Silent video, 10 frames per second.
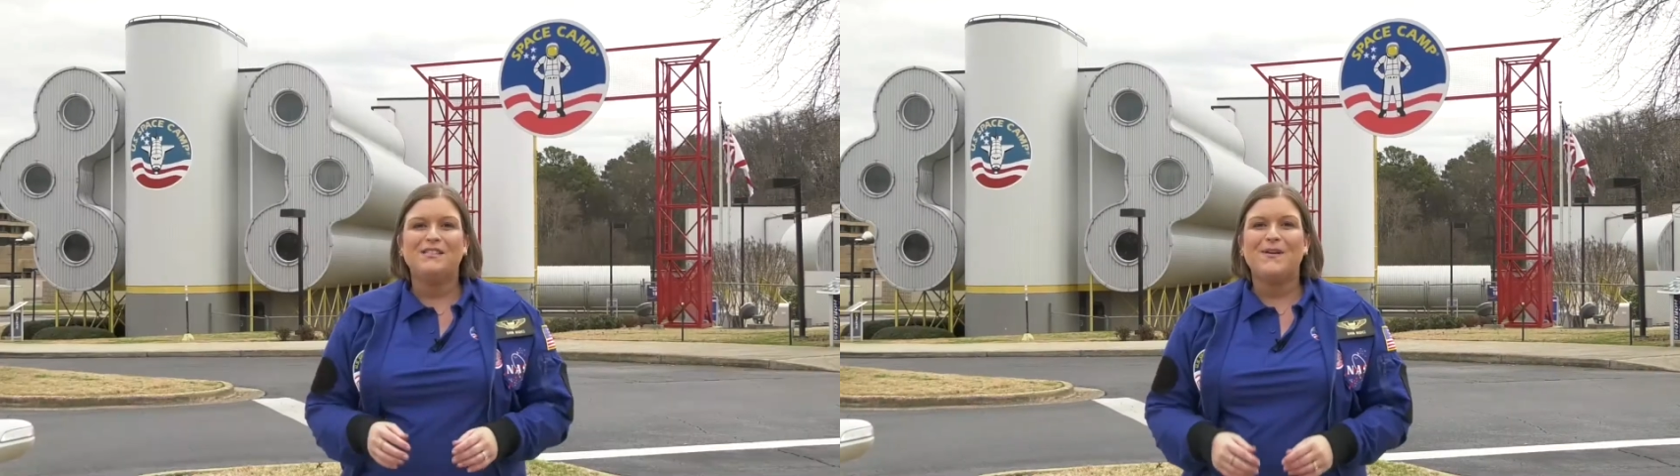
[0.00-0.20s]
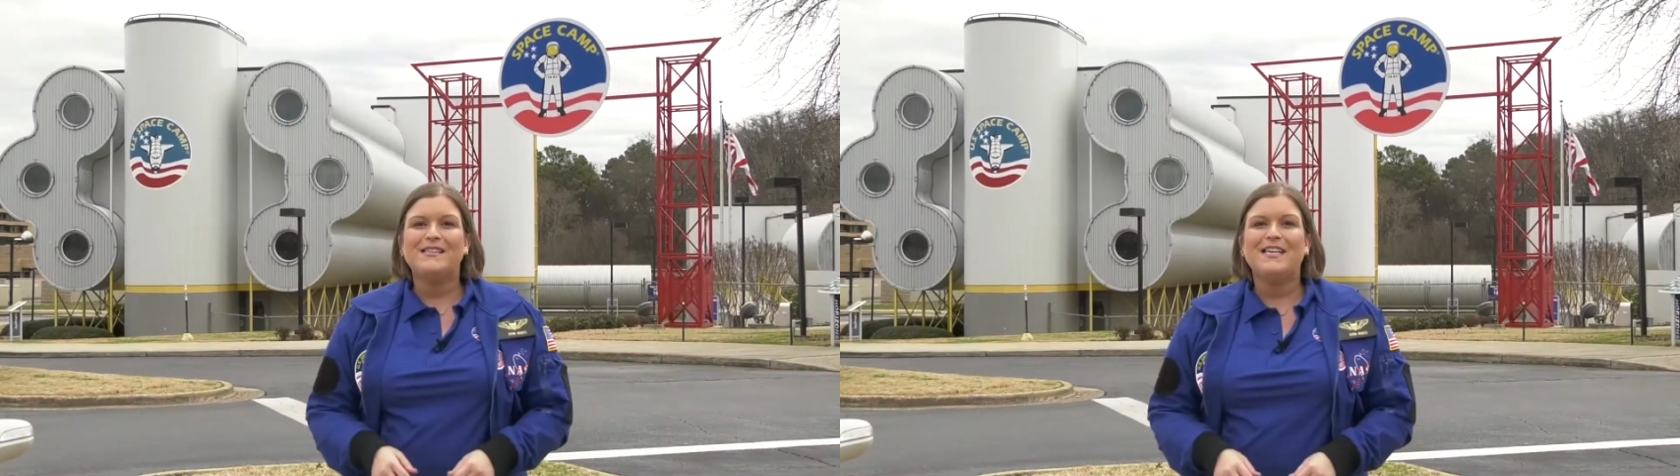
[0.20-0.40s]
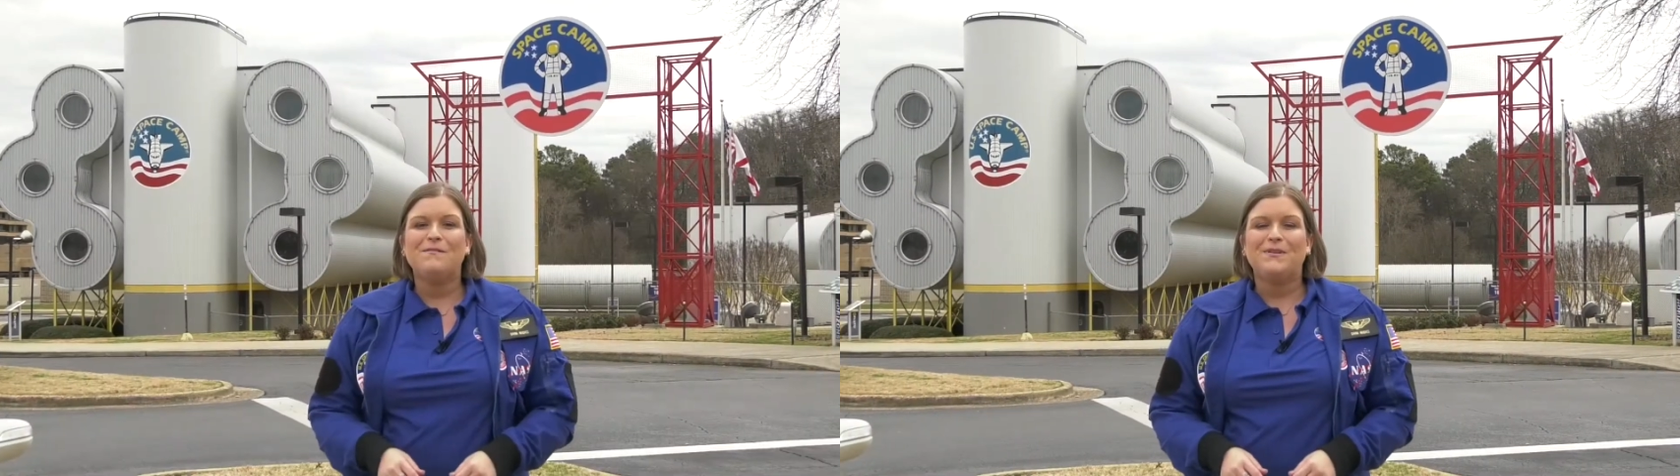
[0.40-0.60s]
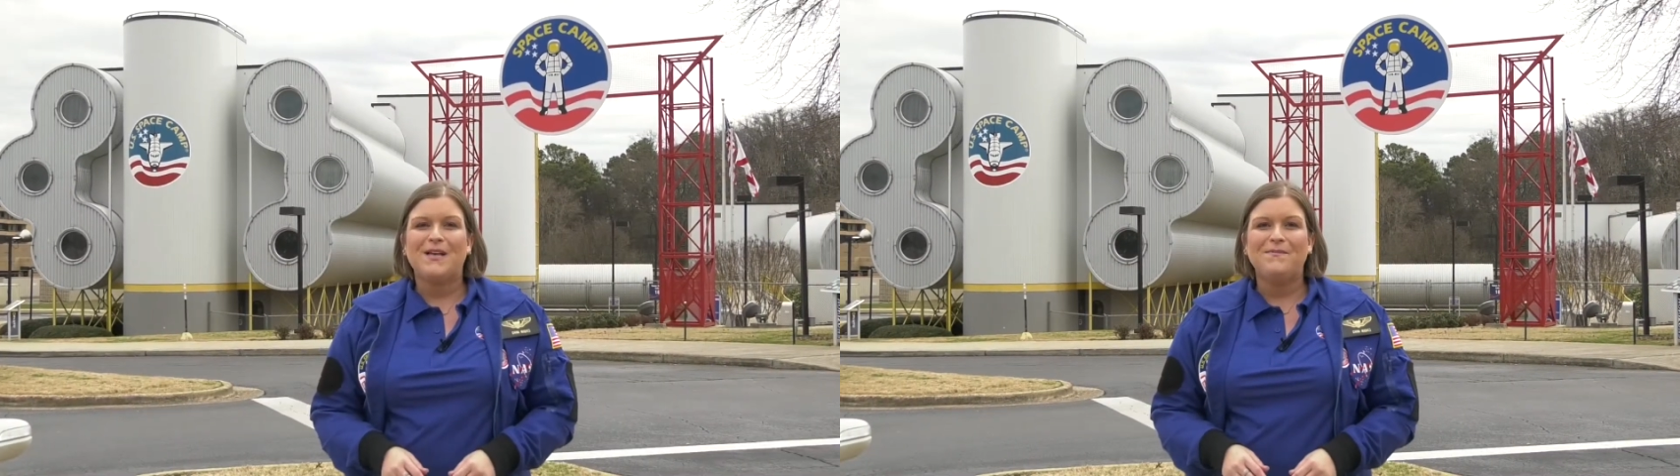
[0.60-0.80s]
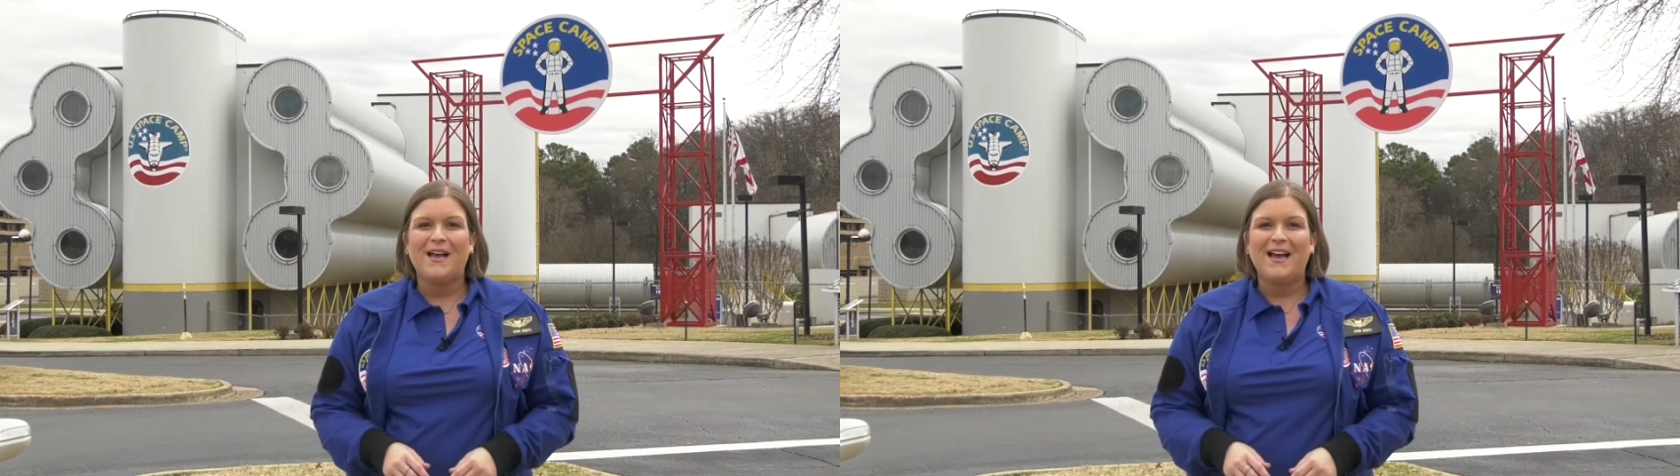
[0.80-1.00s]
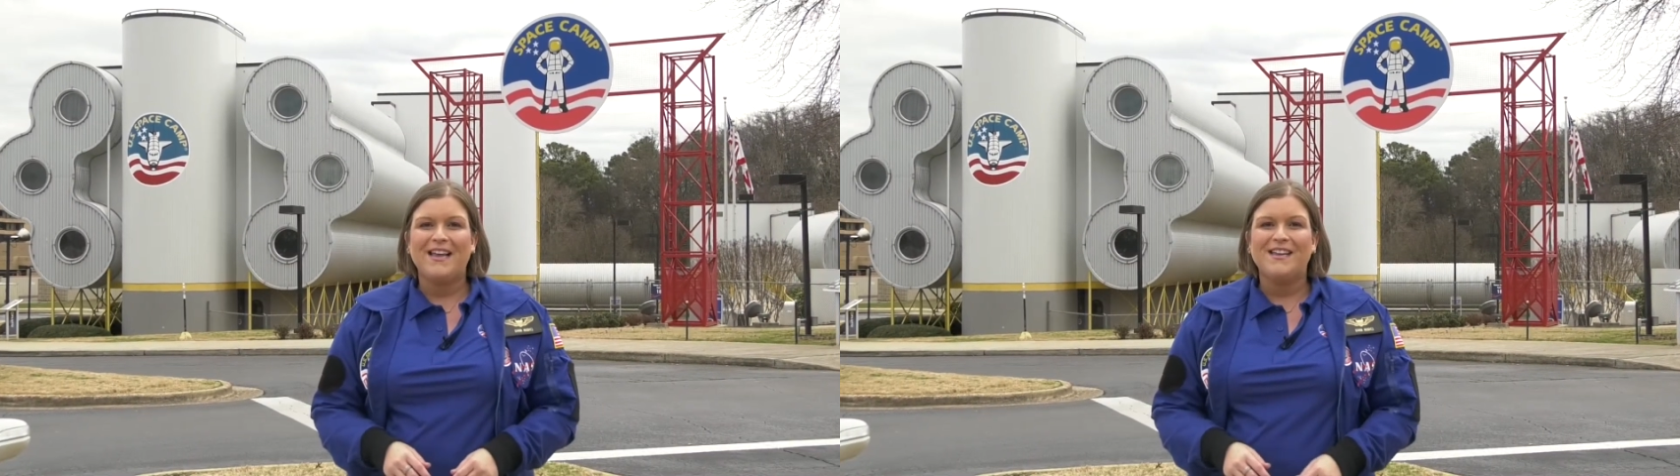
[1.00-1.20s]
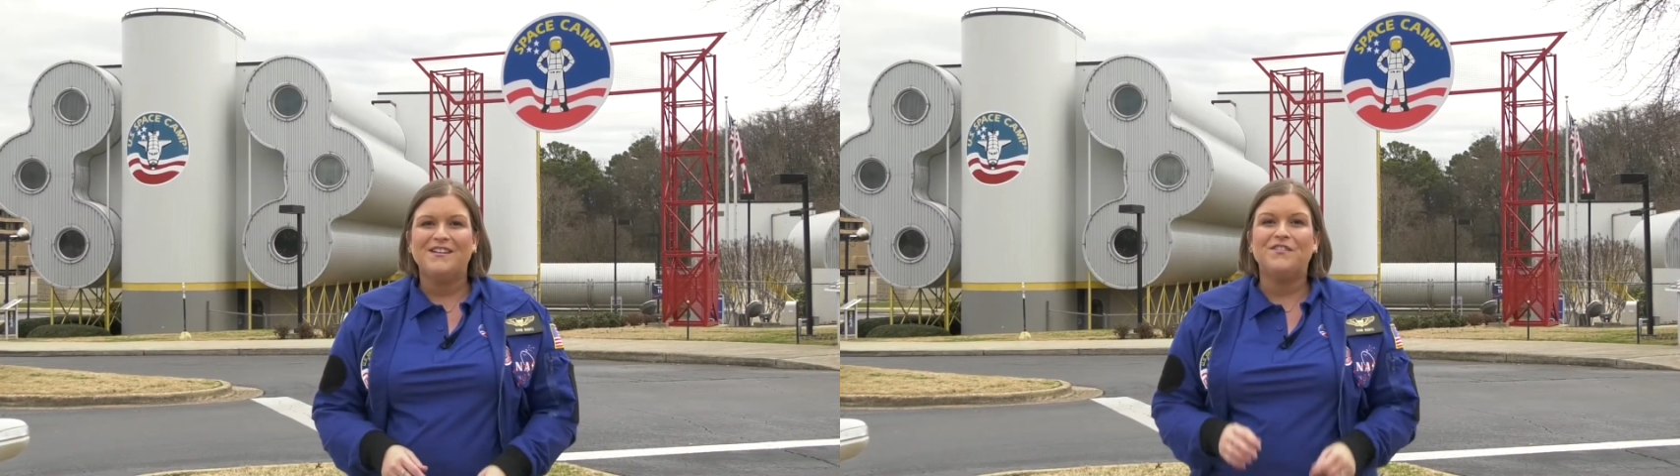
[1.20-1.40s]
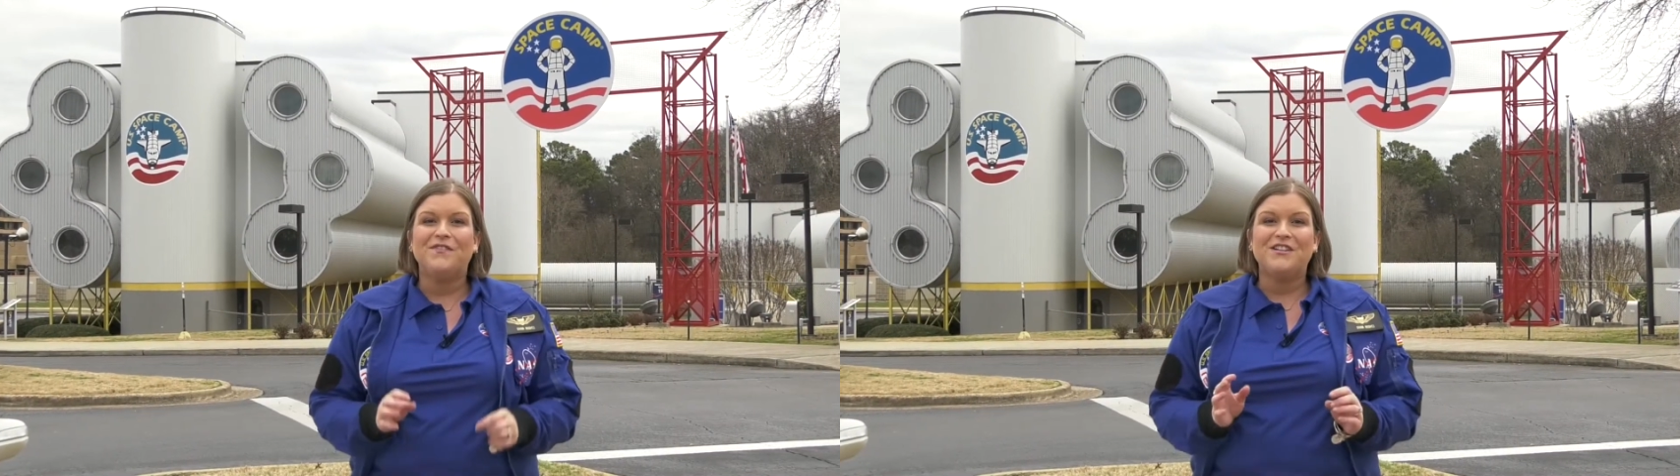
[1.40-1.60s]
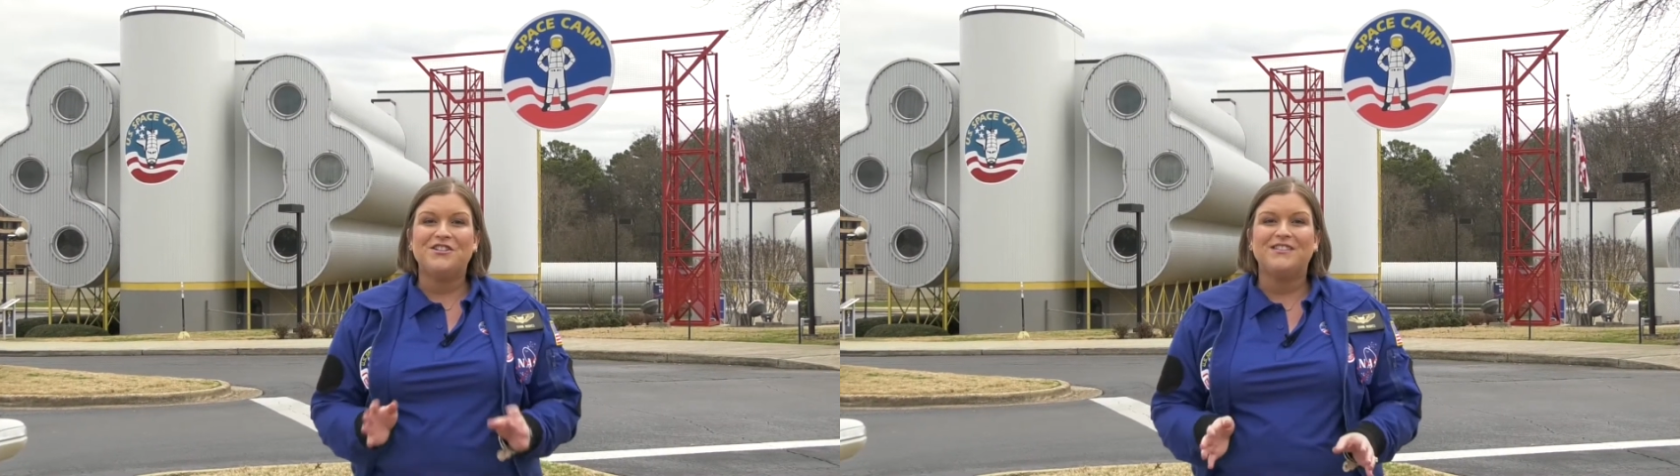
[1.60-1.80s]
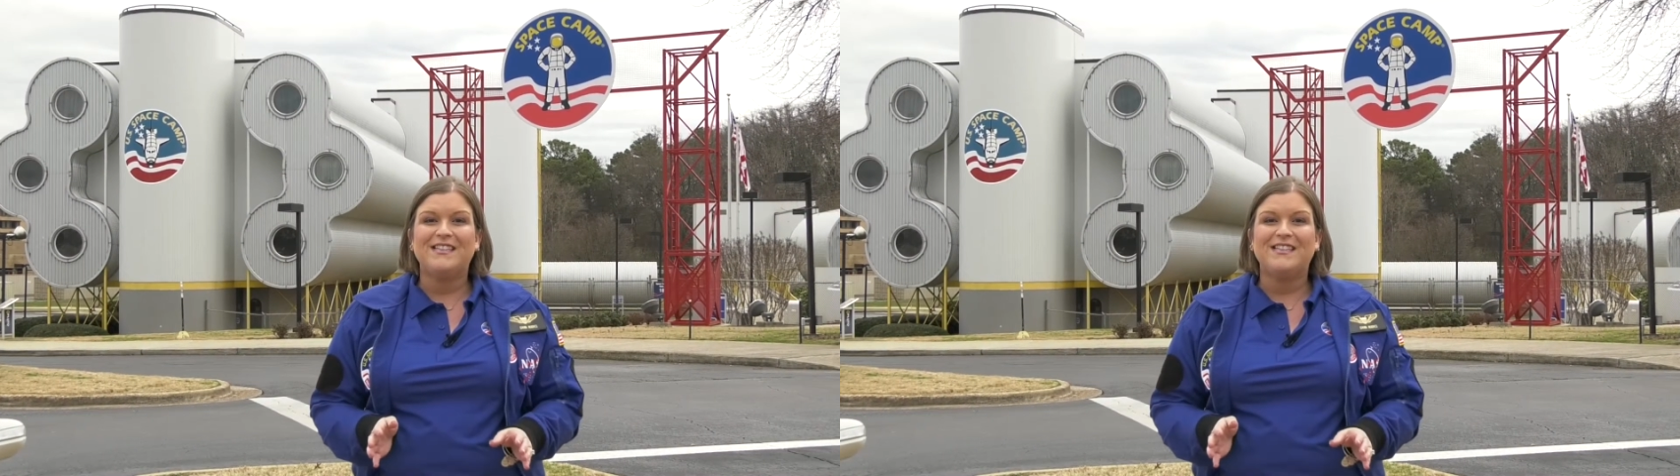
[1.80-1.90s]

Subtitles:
Space Camp alumni, your adventure